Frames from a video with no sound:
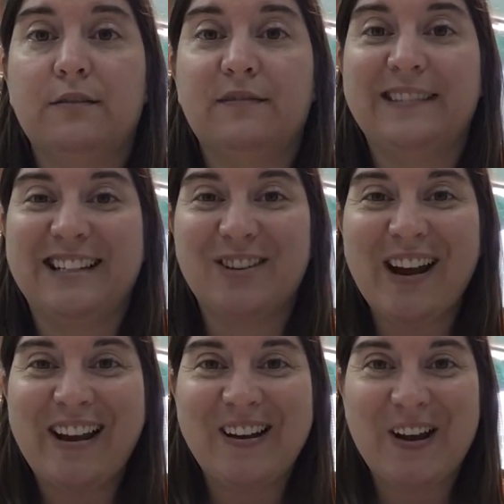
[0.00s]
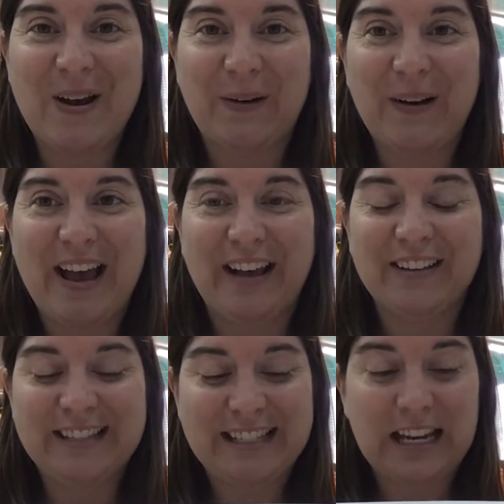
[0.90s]
That's right,
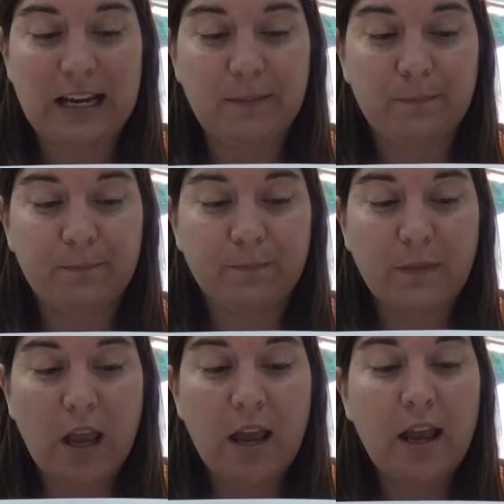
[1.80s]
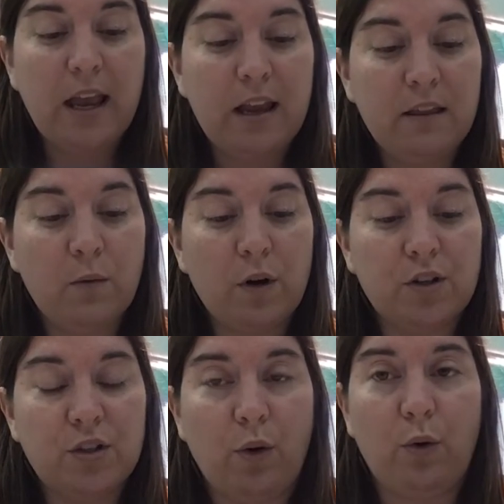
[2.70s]
O-L-D. In the
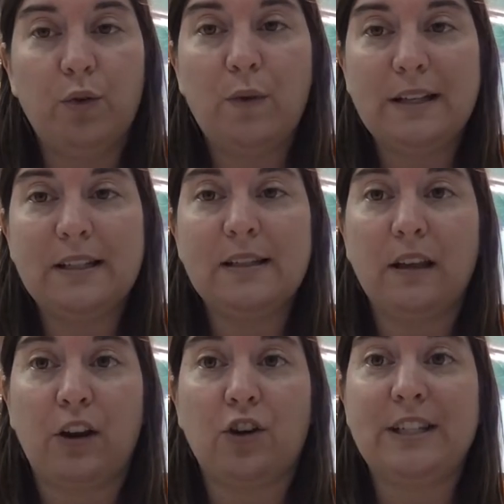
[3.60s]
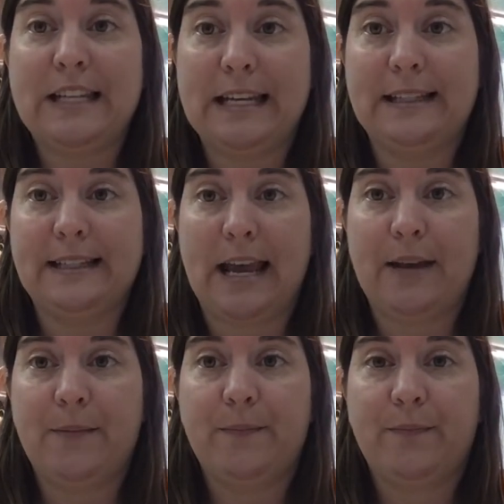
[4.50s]
word told, what does the letter T
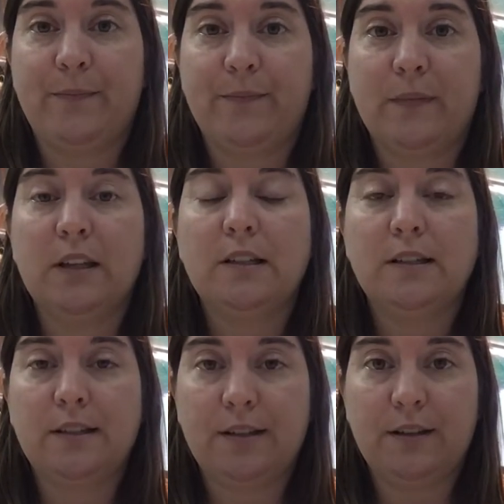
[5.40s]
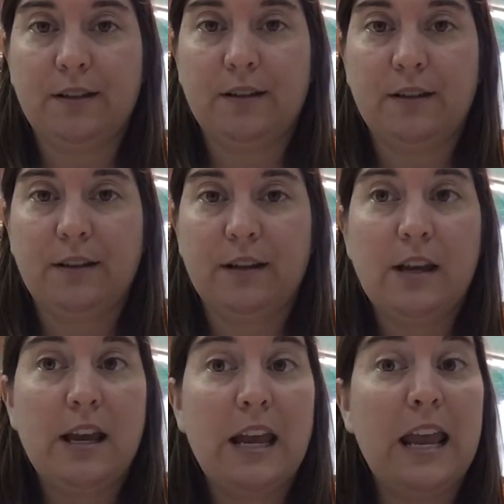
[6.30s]
say? T.
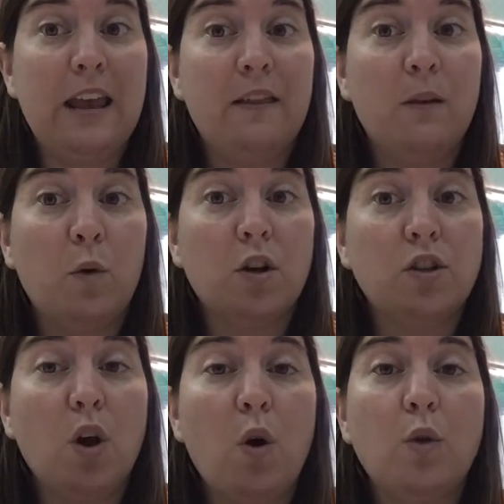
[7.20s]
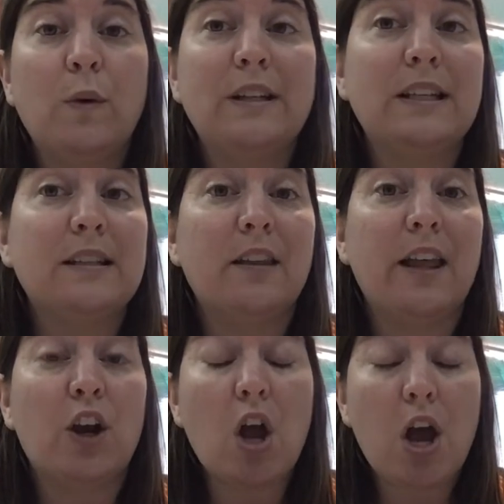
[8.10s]
In the word told, what does the
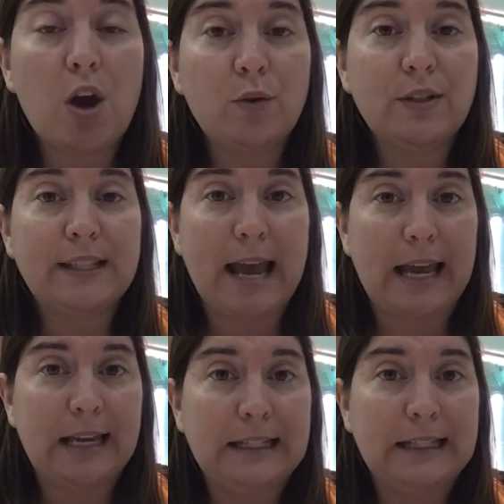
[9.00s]
letter O say?